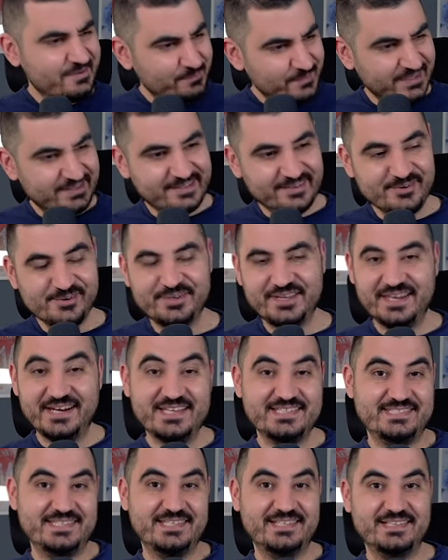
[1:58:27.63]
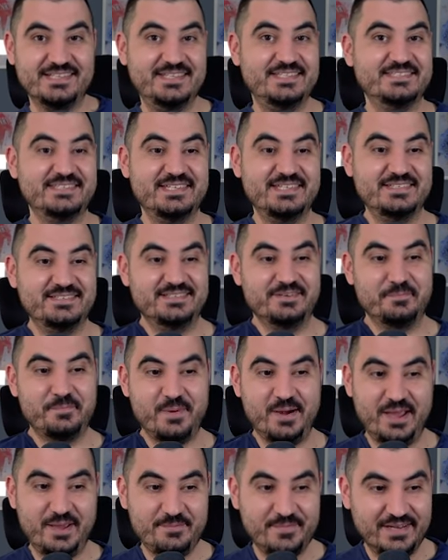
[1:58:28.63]
but look at us, at least in the
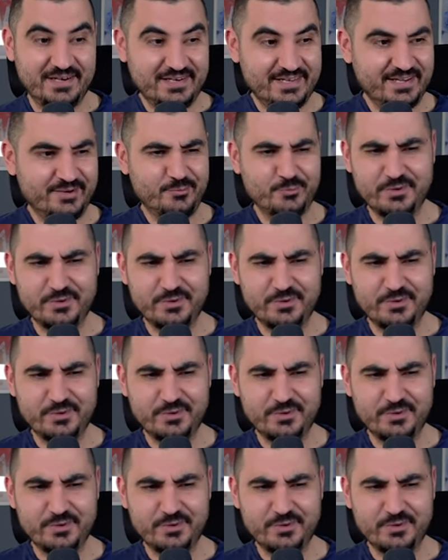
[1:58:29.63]
Premier League.